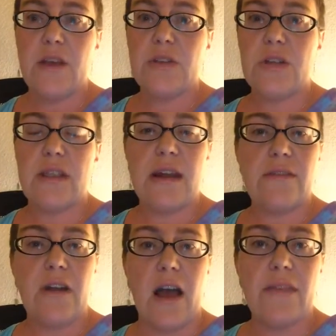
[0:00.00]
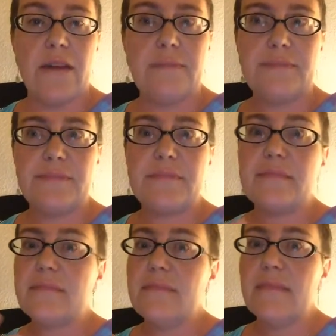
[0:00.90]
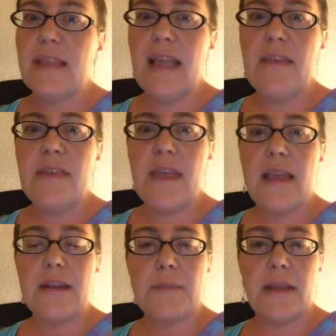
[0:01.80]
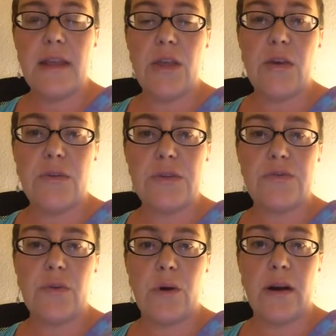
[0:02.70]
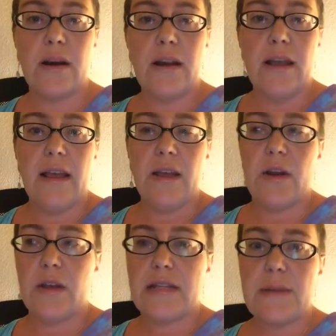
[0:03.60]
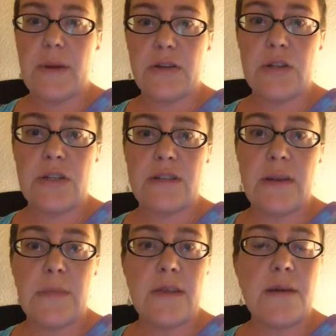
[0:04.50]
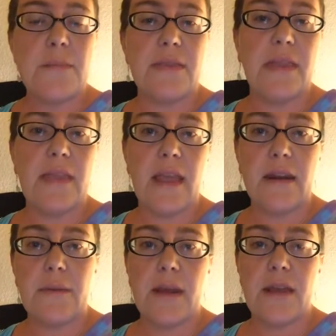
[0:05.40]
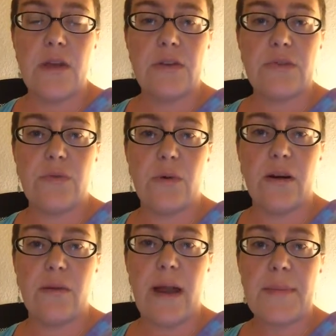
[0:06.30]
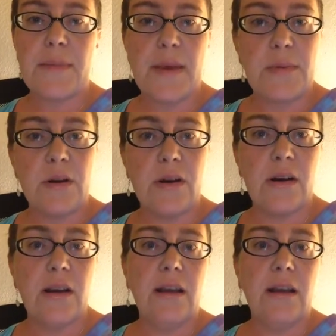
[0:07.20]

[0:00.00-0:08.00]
So then I've got them, and then they end up getting used for, I take pictures of some of them, but then they end up getting used for wrapping paper,